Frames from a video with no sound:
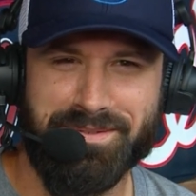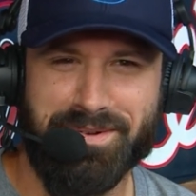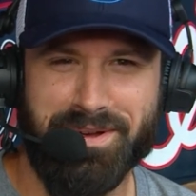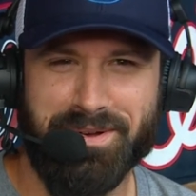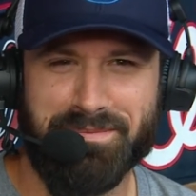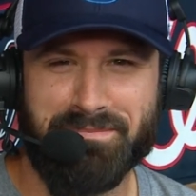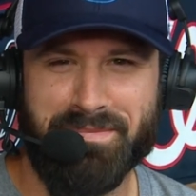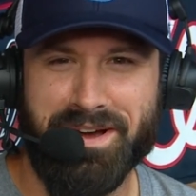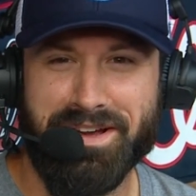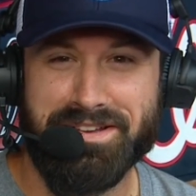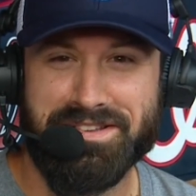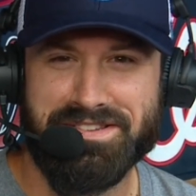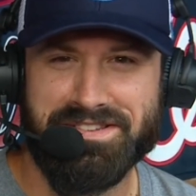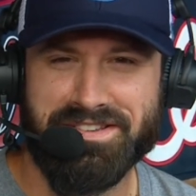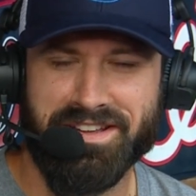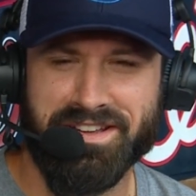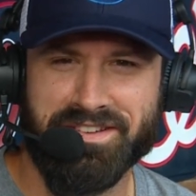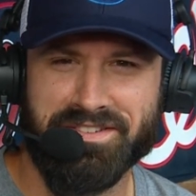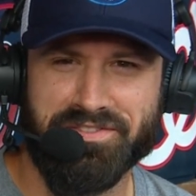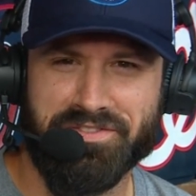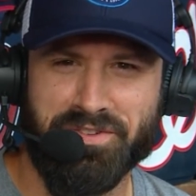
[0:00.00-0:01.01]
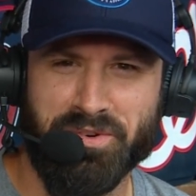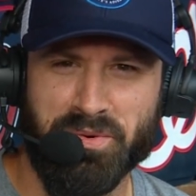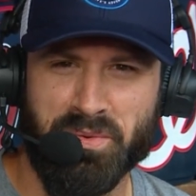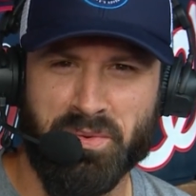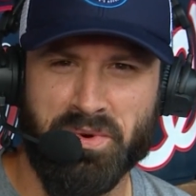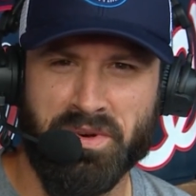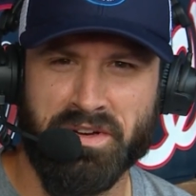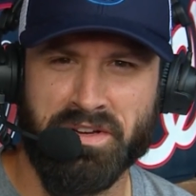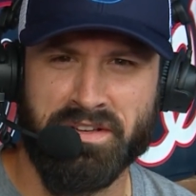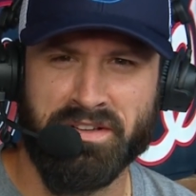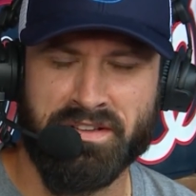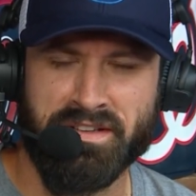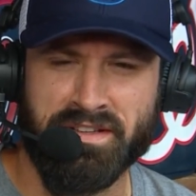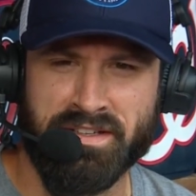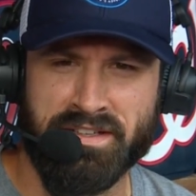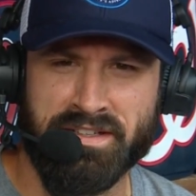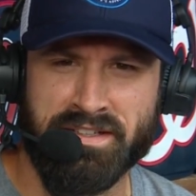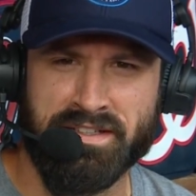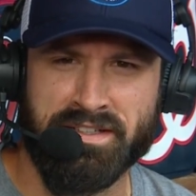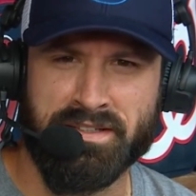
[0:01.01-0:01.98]
Mindset for one.
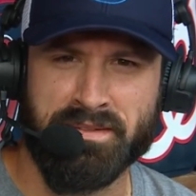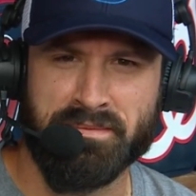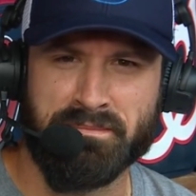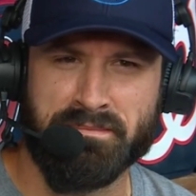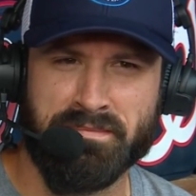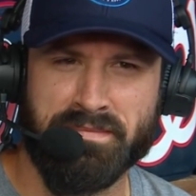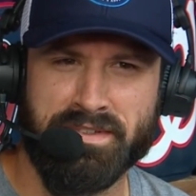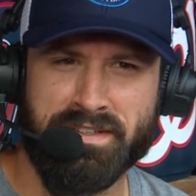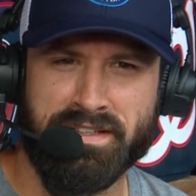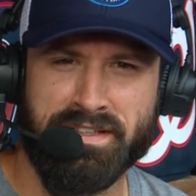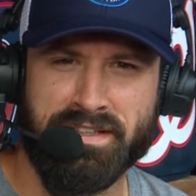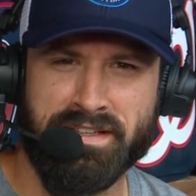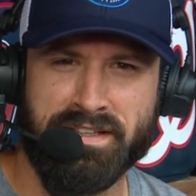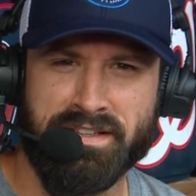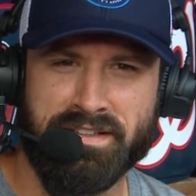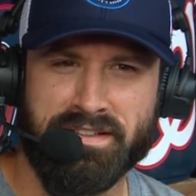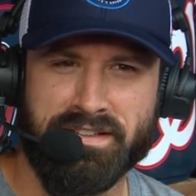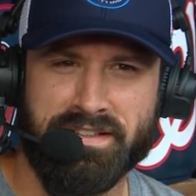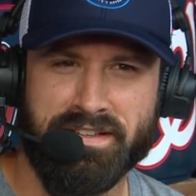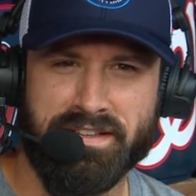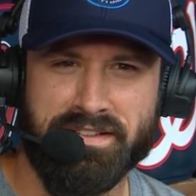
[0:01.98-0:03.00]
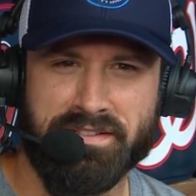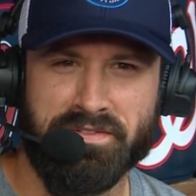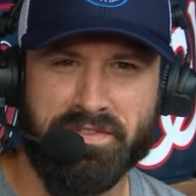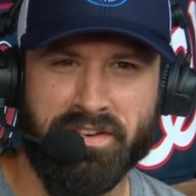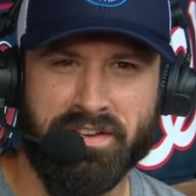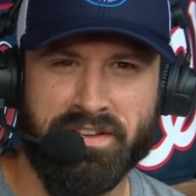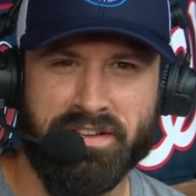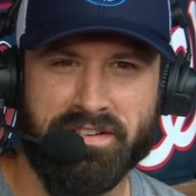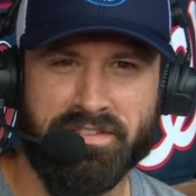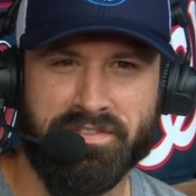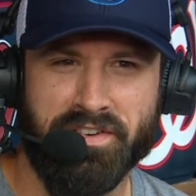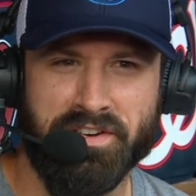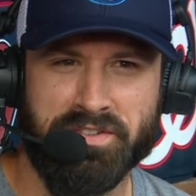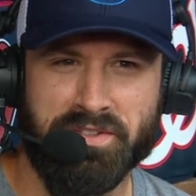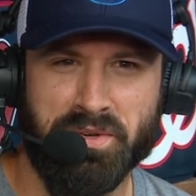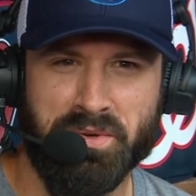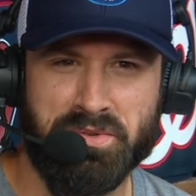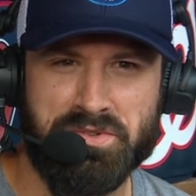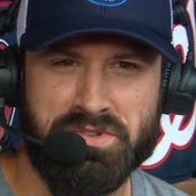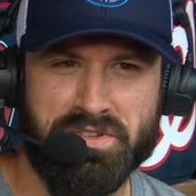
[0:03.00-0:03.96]
If I
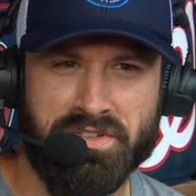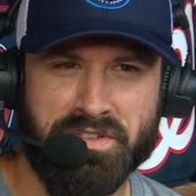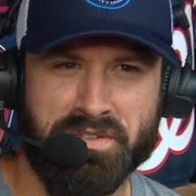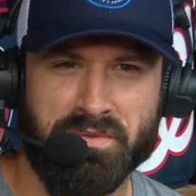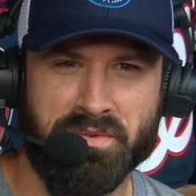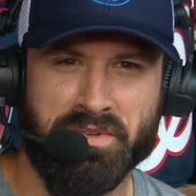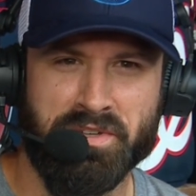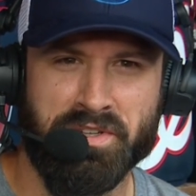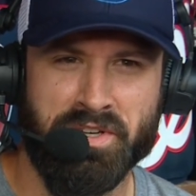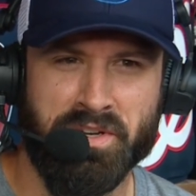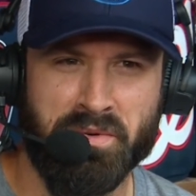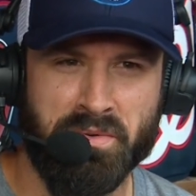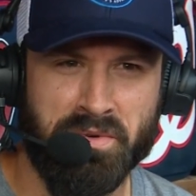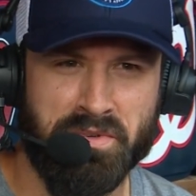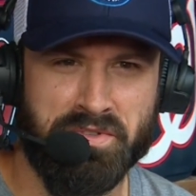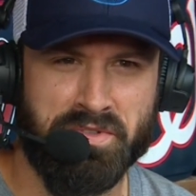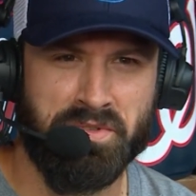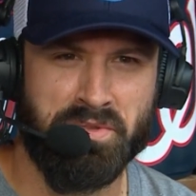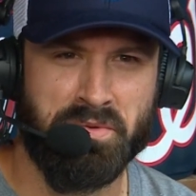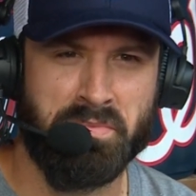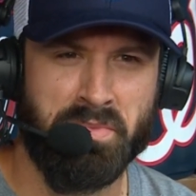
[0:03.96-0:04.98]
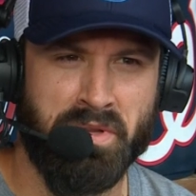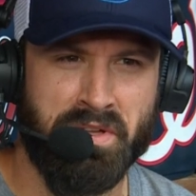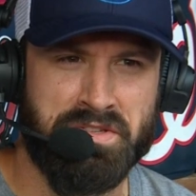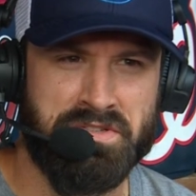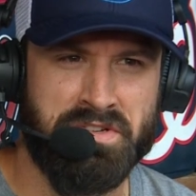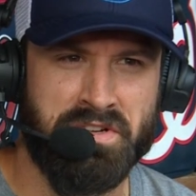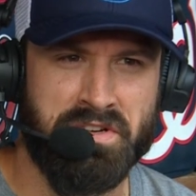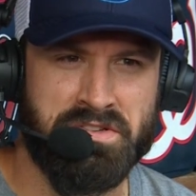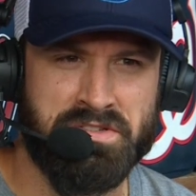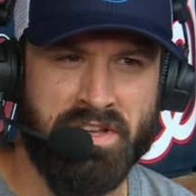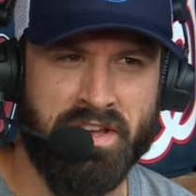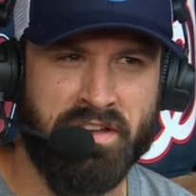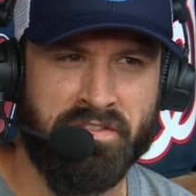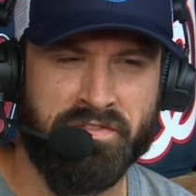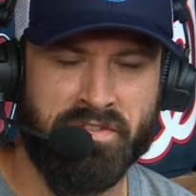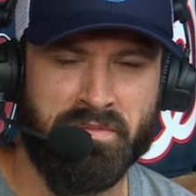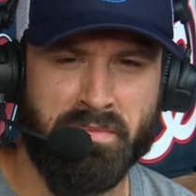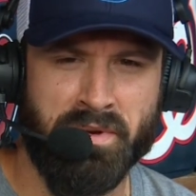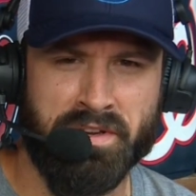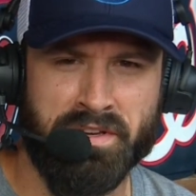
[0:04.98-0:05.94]
told you, well, you know, we're 2+ years out
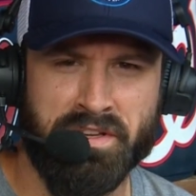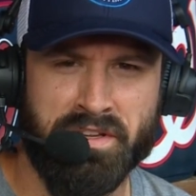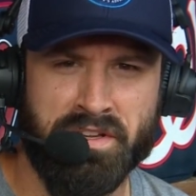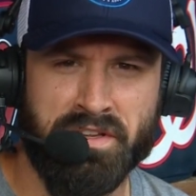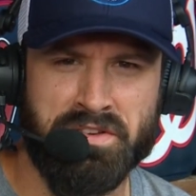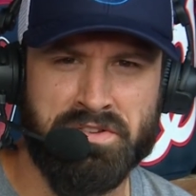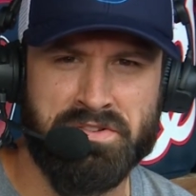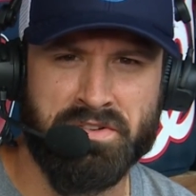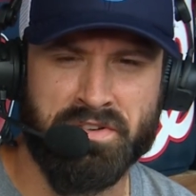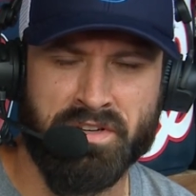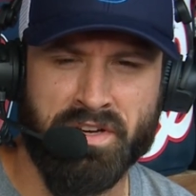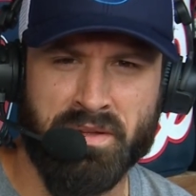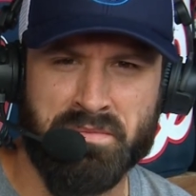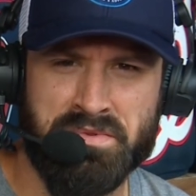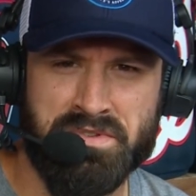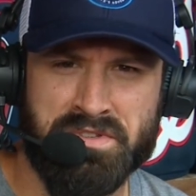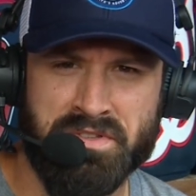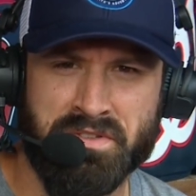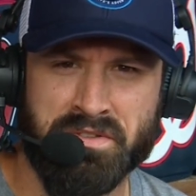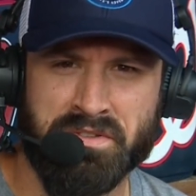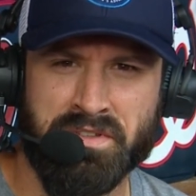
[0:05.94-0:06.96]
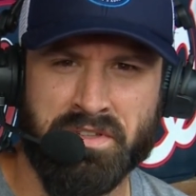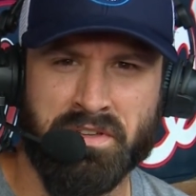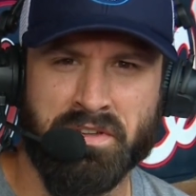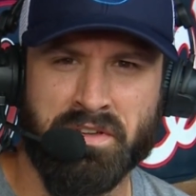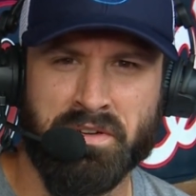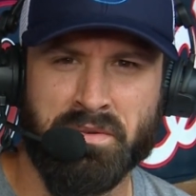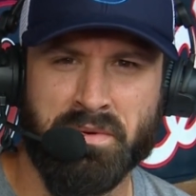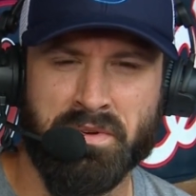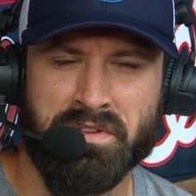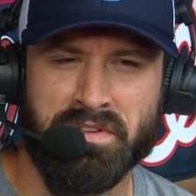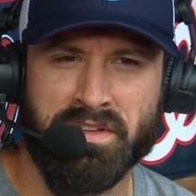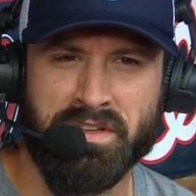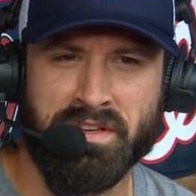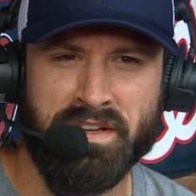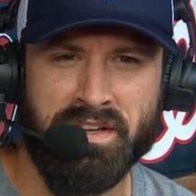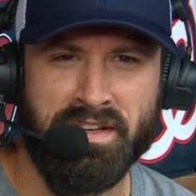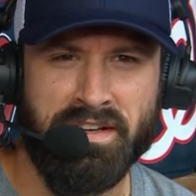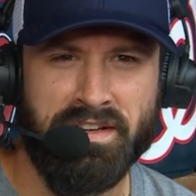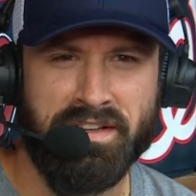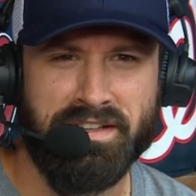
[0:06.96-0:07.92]
from my knee injury and I'm still dealing with it,
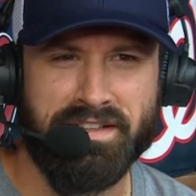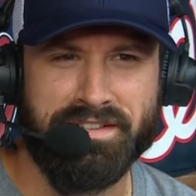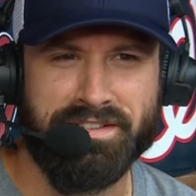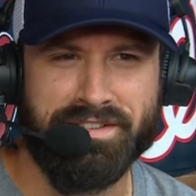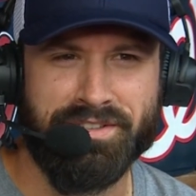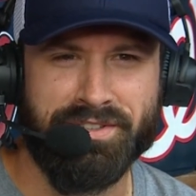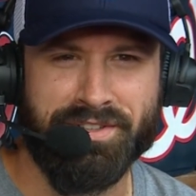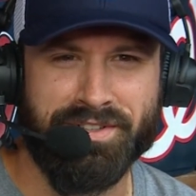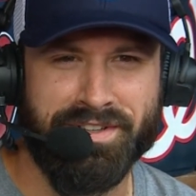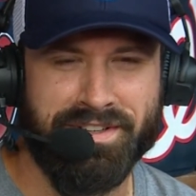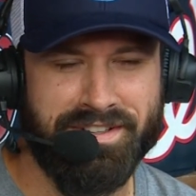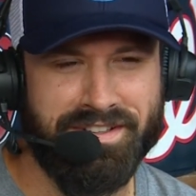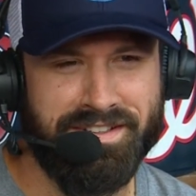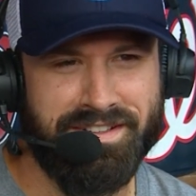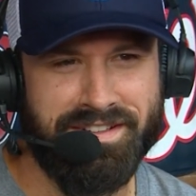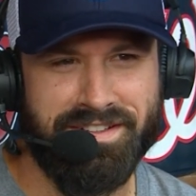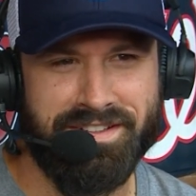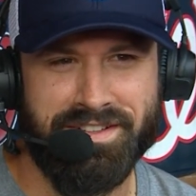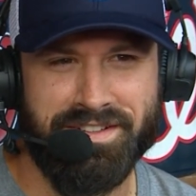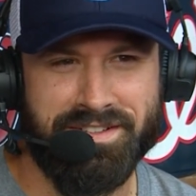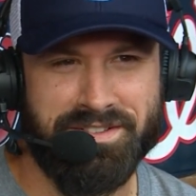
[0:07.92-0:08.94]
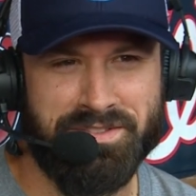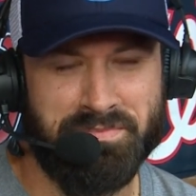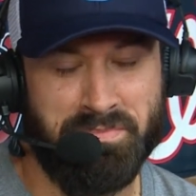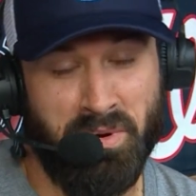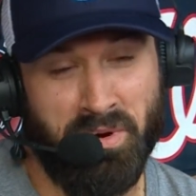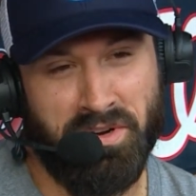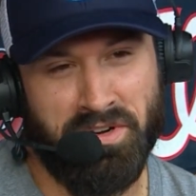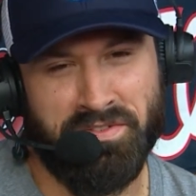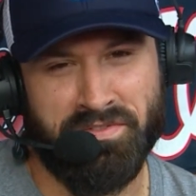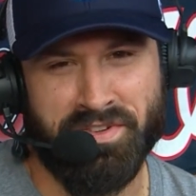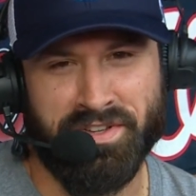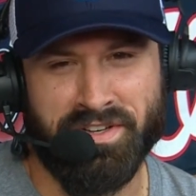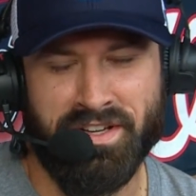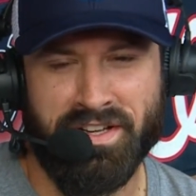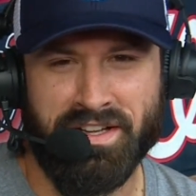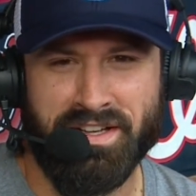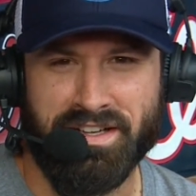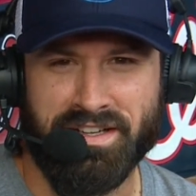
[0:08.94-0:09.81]
you know, it's part of it.